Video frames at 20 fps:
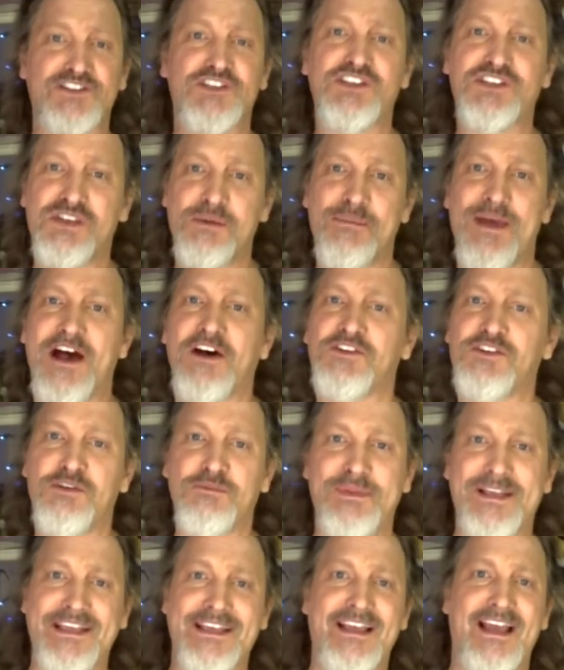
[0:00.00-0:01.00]
she's about to
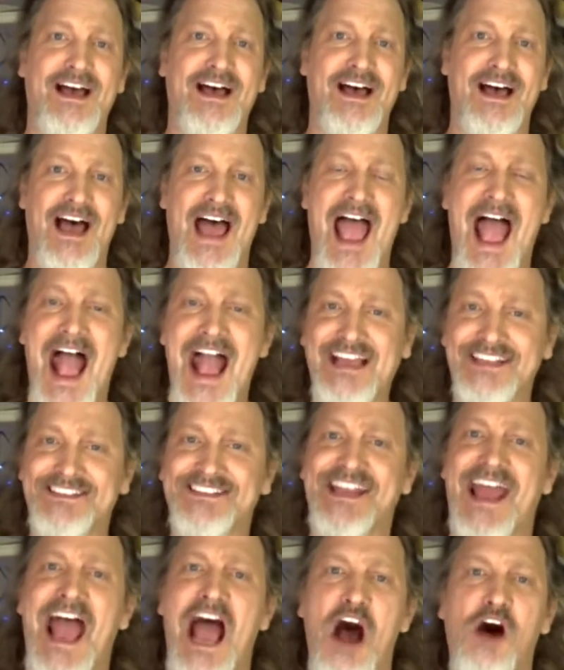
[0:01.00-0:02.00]
be
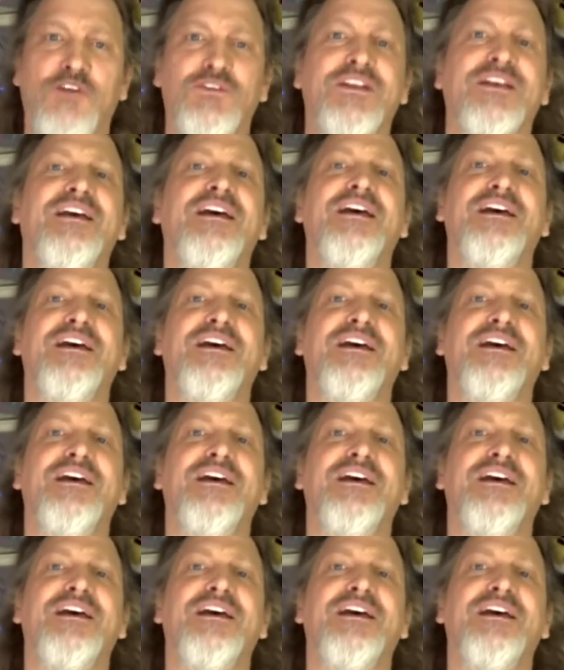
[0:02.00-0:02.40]
axed out,